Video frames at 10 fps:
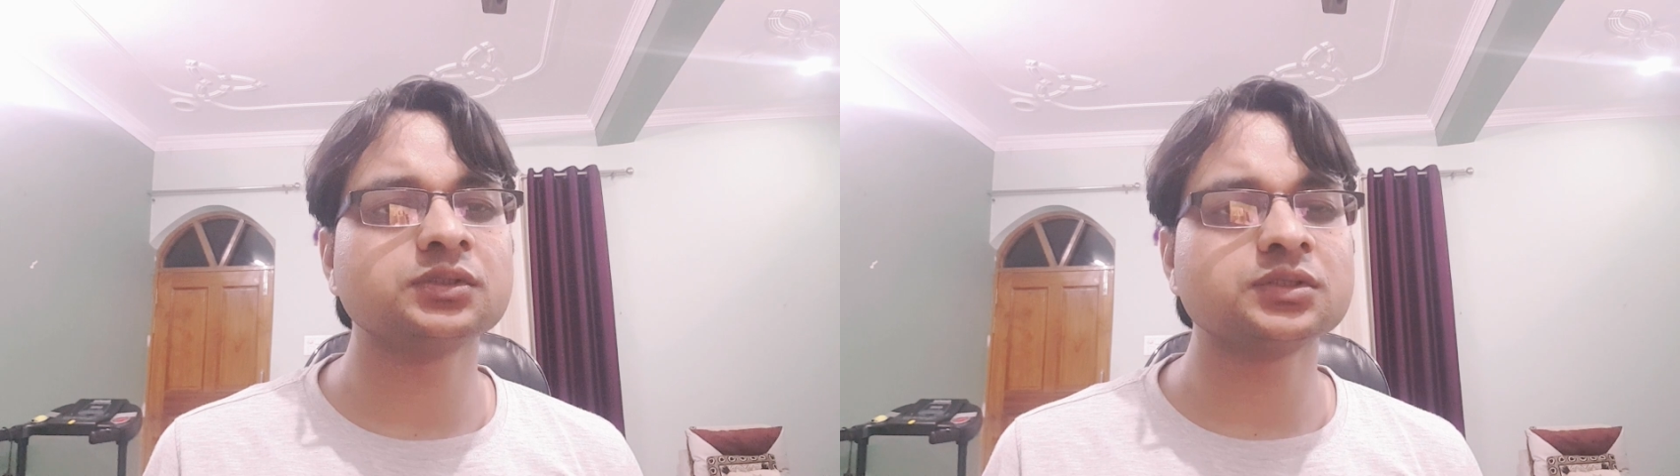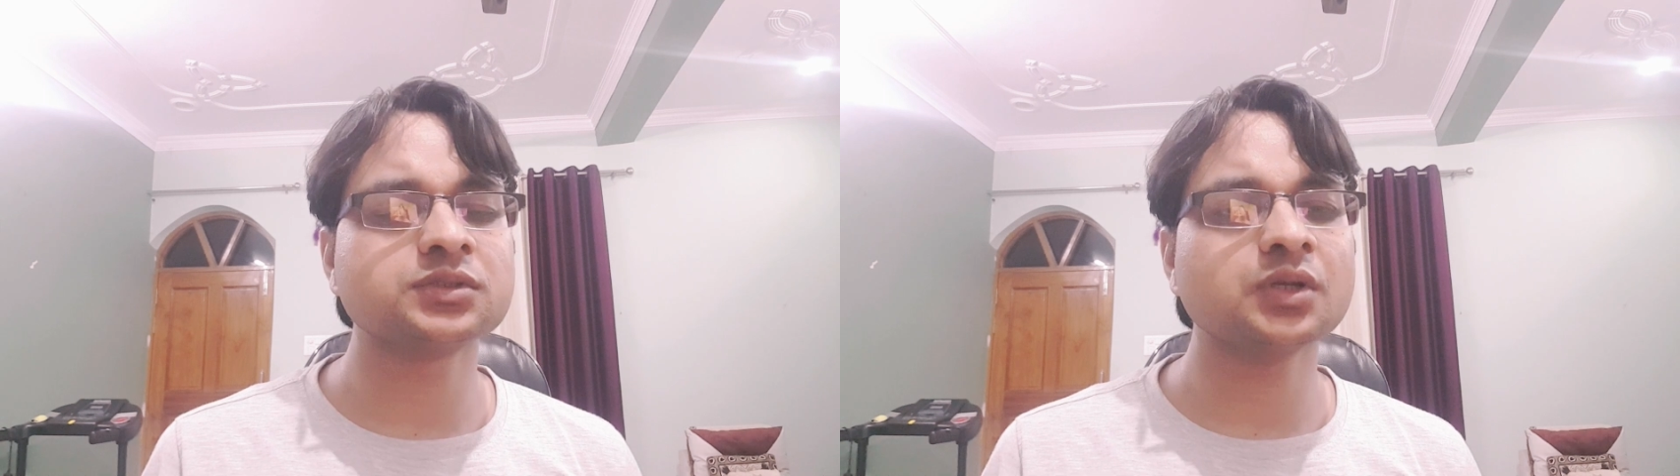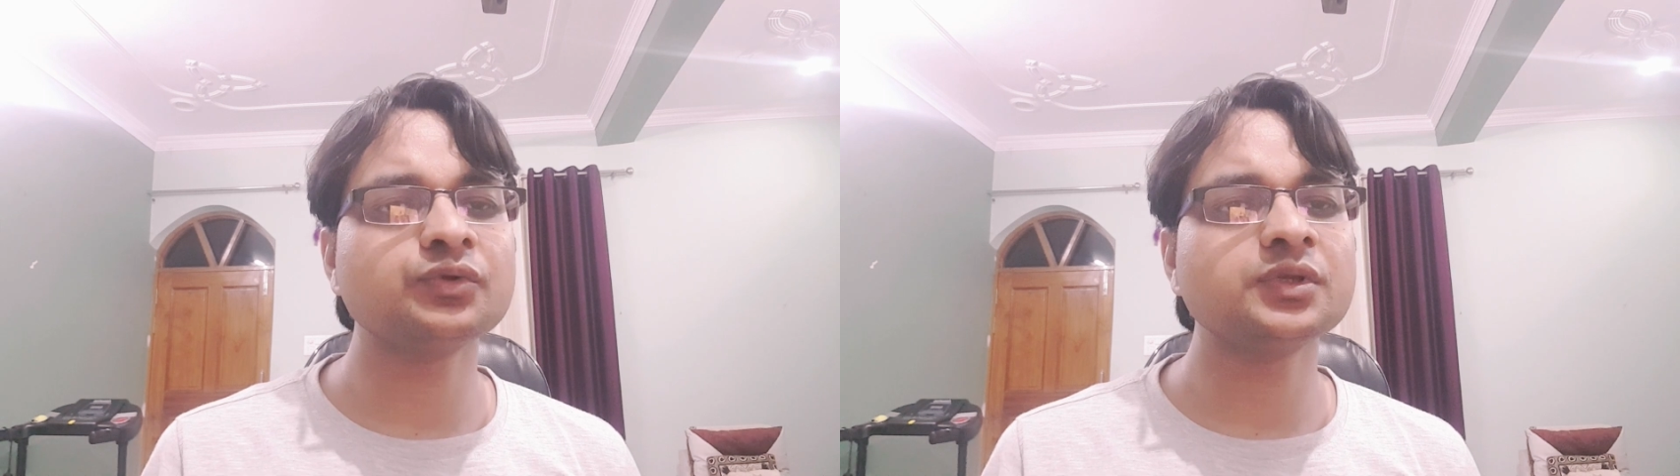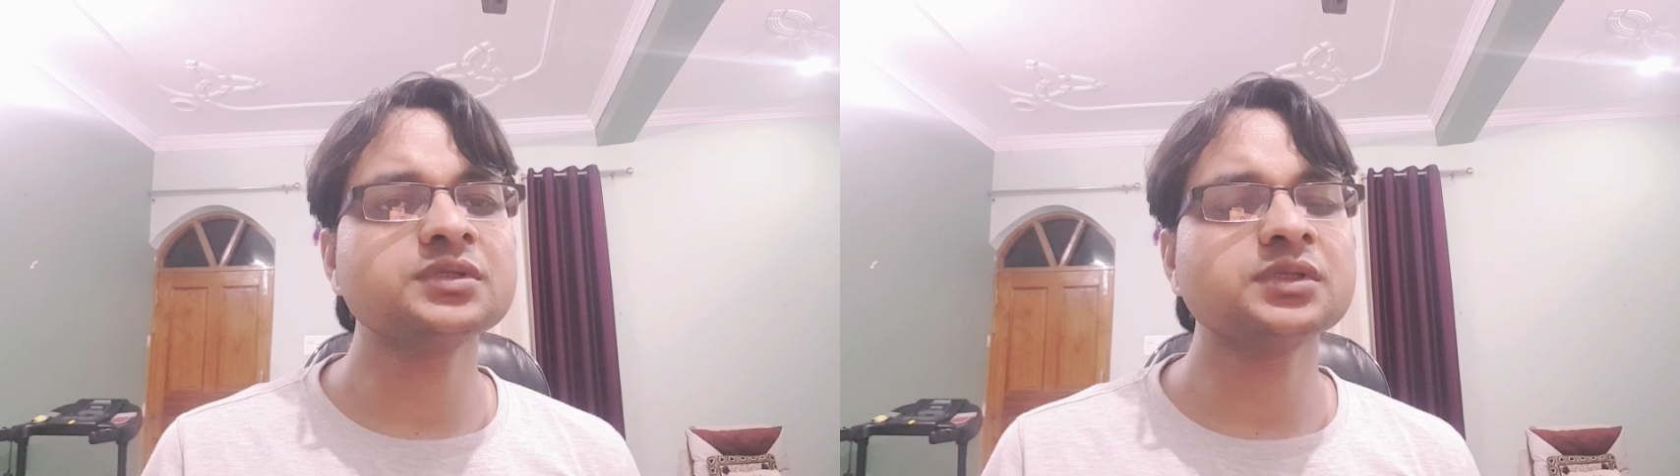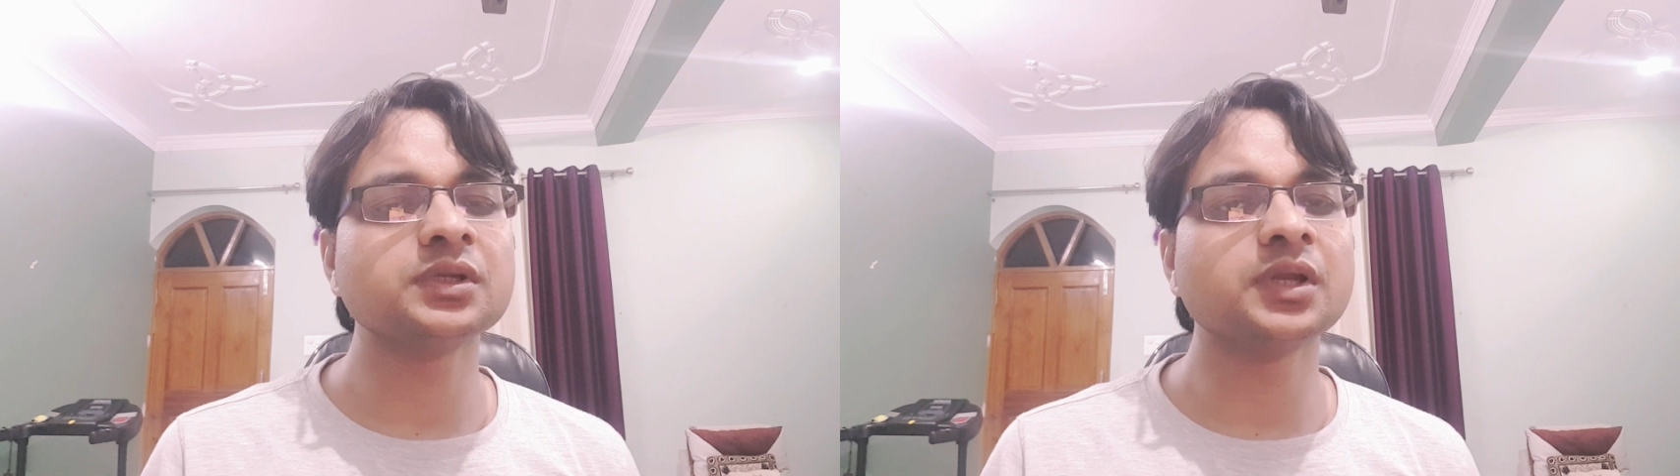The sound is
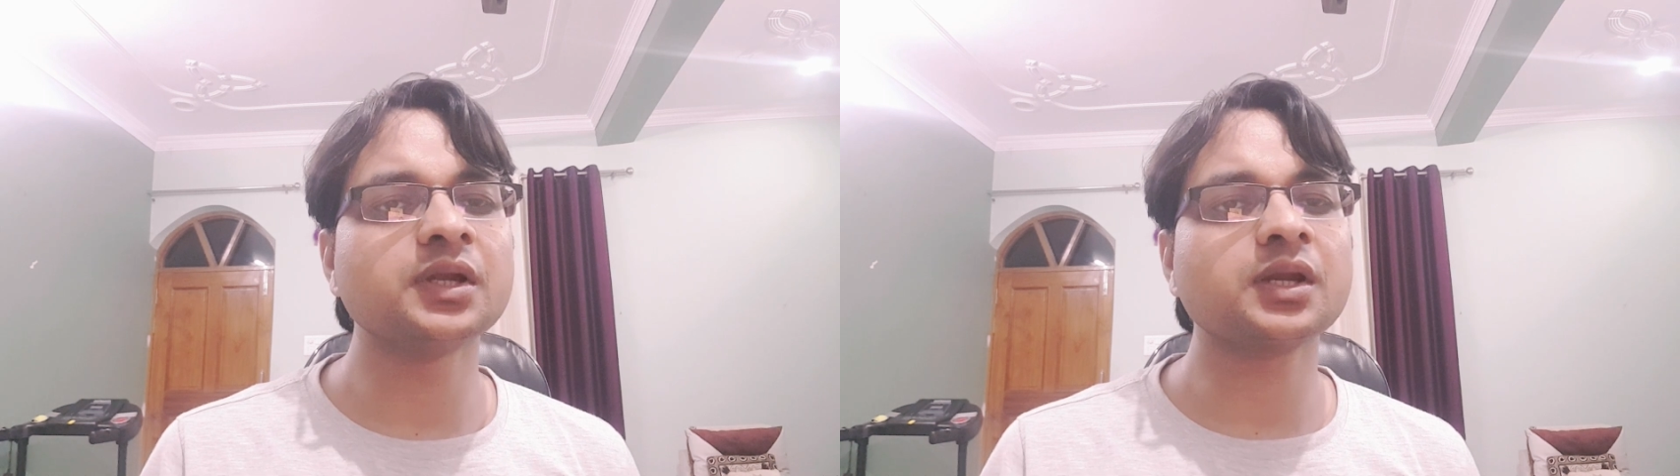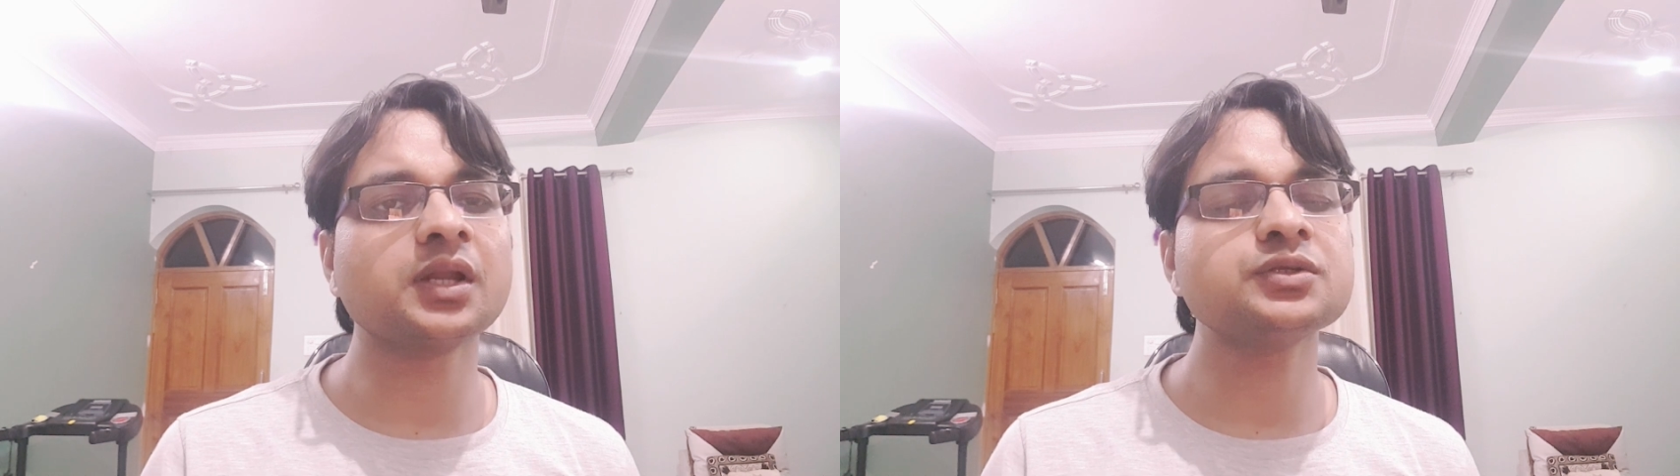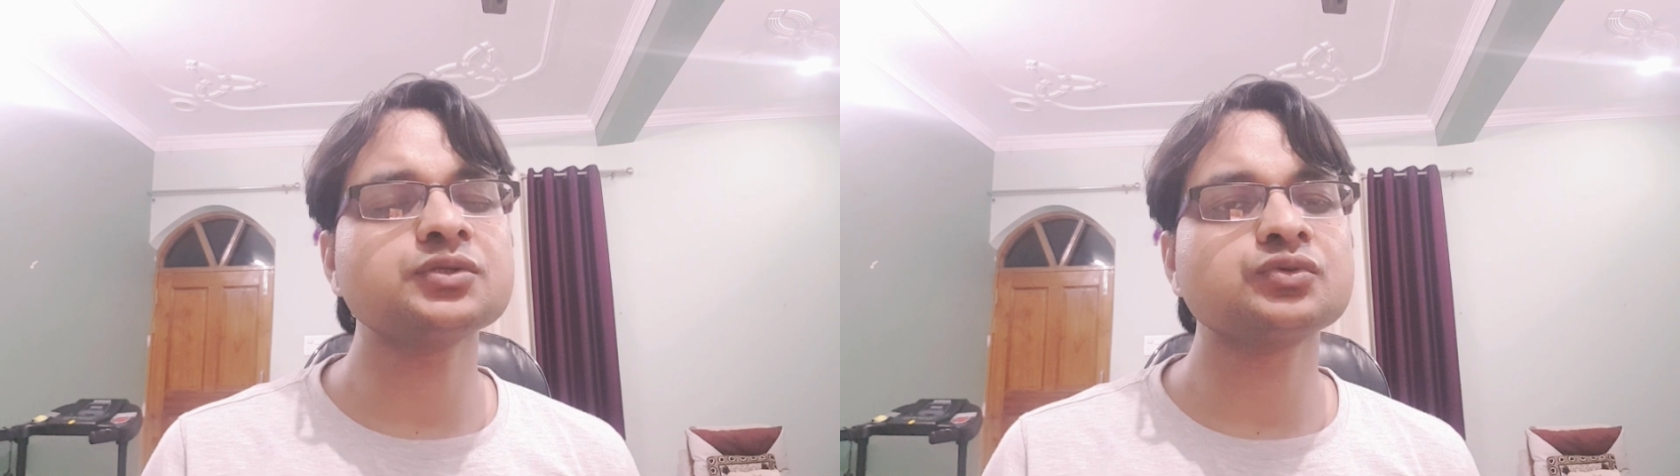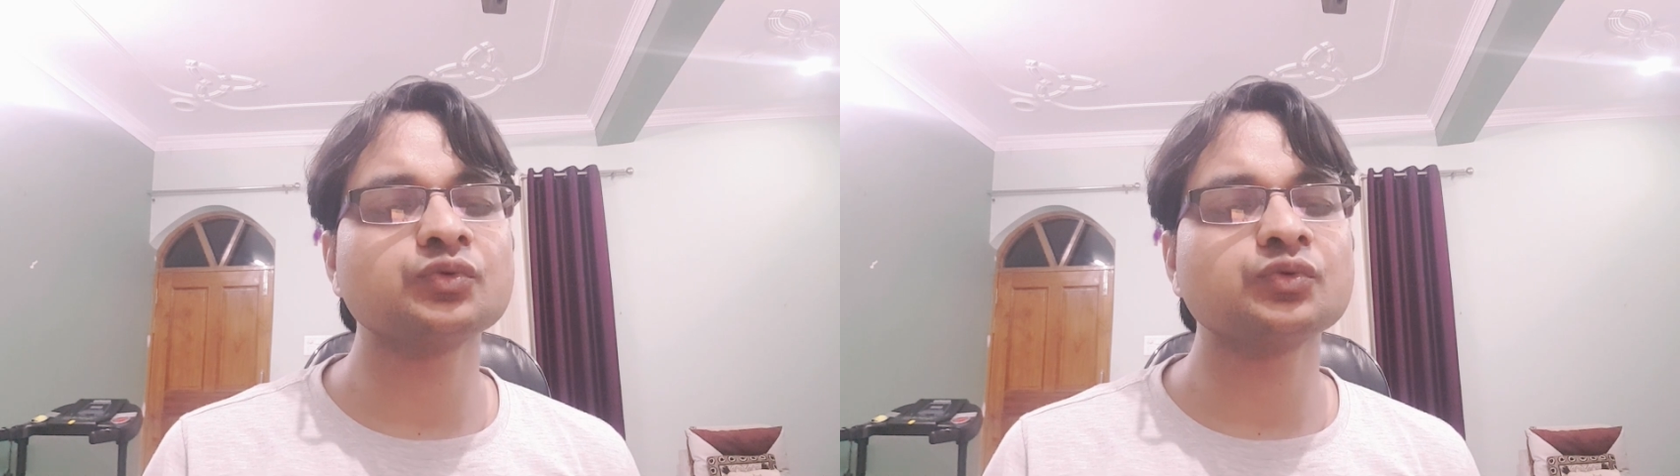lateralized